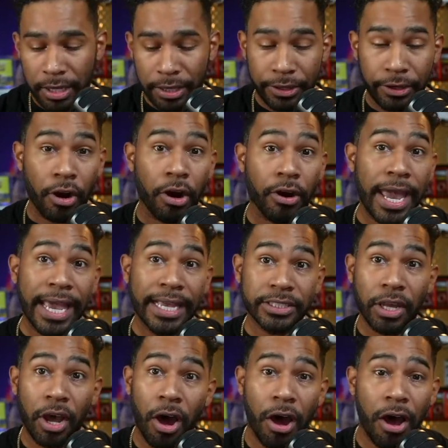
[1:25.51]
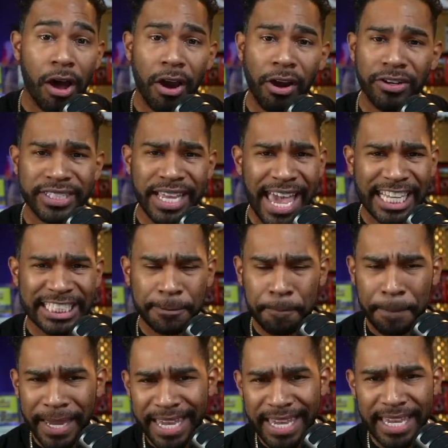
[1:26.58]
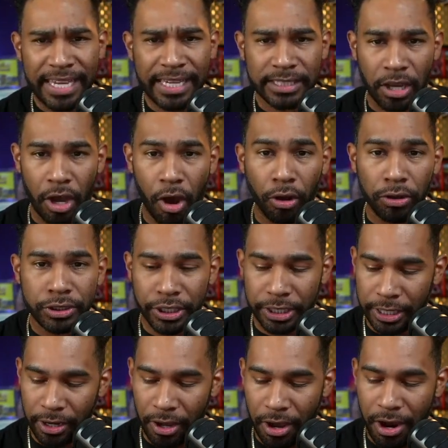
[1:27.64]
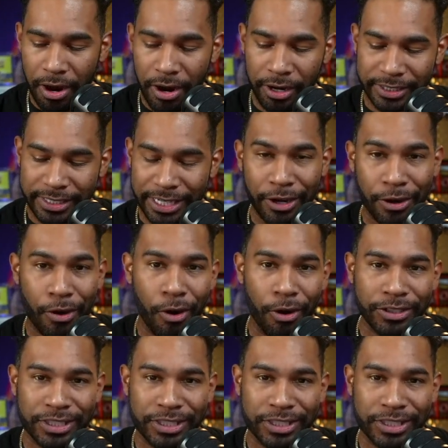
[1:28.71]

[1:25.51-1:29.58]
There are SRs, SPs, alternate arts, and of course,